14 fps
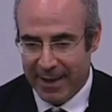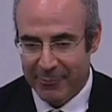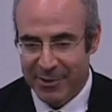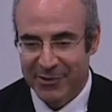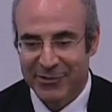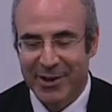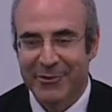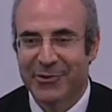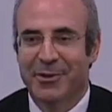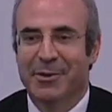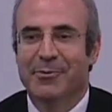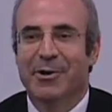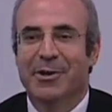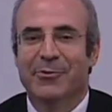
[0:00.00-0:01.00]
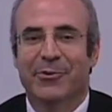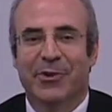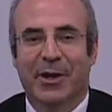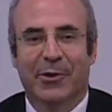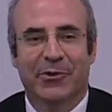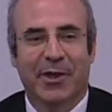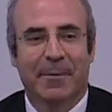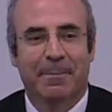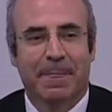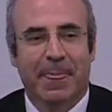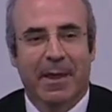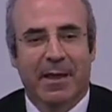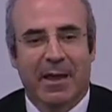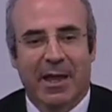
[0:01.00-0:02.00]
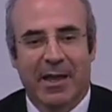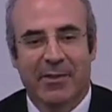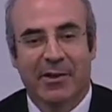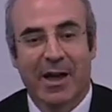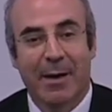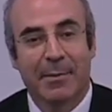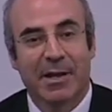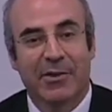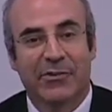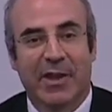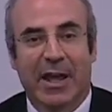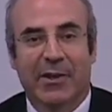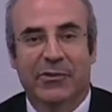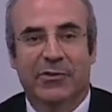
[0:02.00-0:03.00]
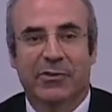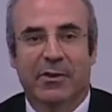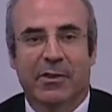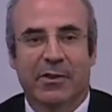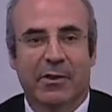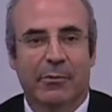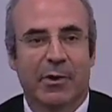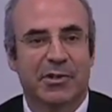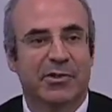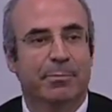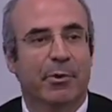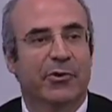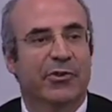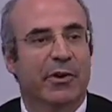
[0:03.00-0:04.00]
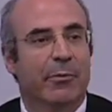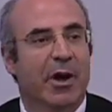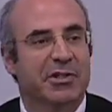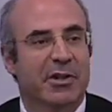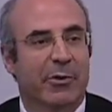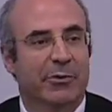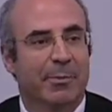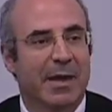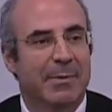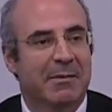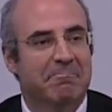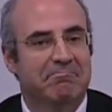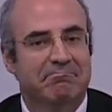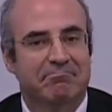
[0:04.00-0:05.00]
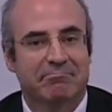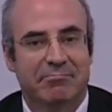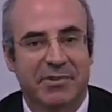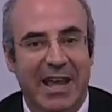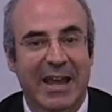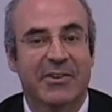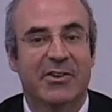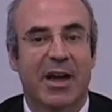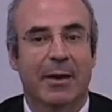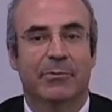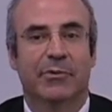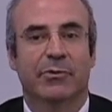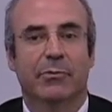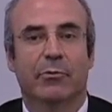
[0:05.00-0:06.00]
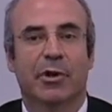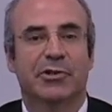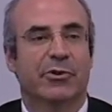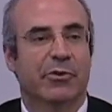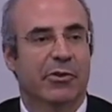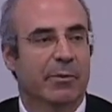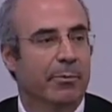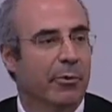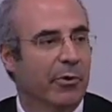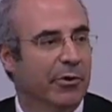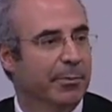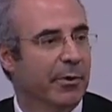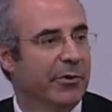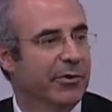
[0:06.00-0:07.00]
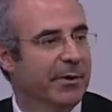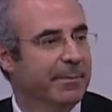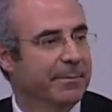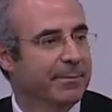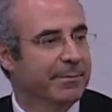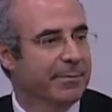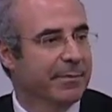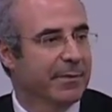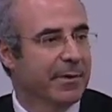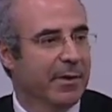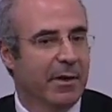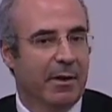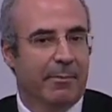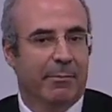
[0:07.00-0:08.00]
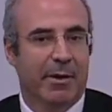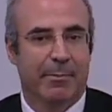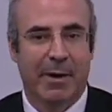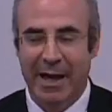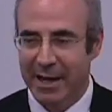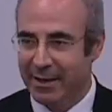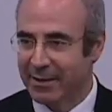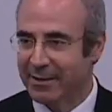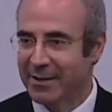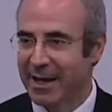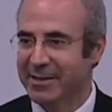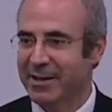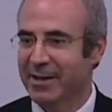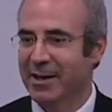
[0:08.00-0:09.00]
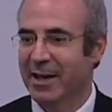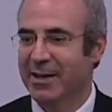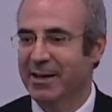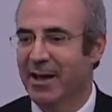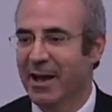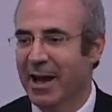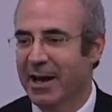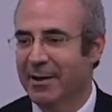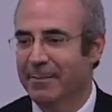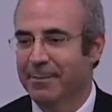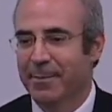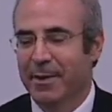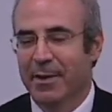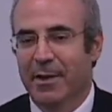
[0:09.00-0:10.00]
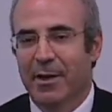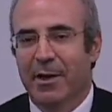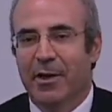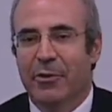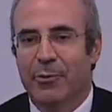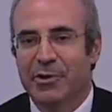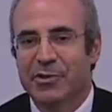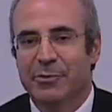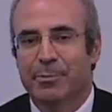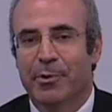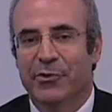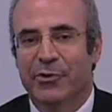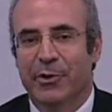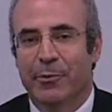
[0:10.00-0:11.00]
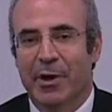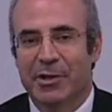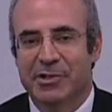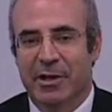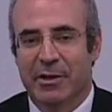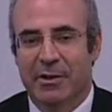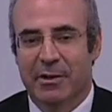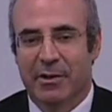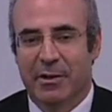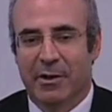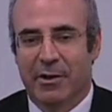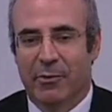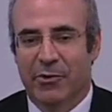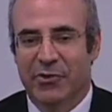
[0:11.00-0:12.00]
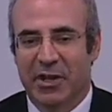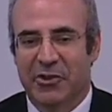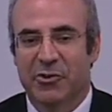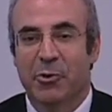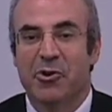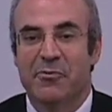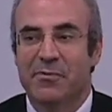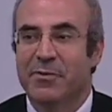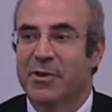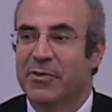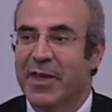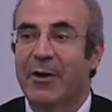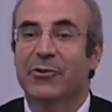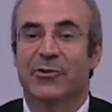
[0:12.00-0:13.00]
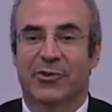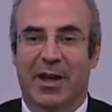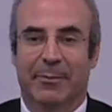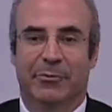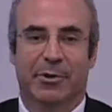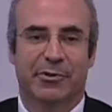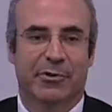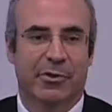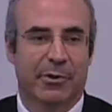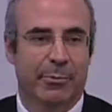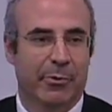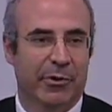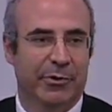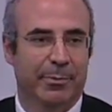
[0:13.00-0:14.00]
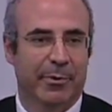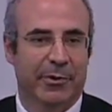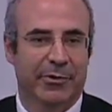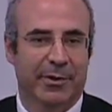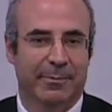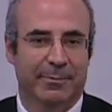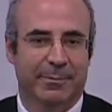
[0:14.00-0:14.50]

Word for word: And we discovered something very interesting, is that in the communist days, the richest person in Russia was maybe ten times richer than the poorest person. But by nineteen ninety-nine, the richest person in Russia was like two hundred fifty thousand times richer than the poorest person.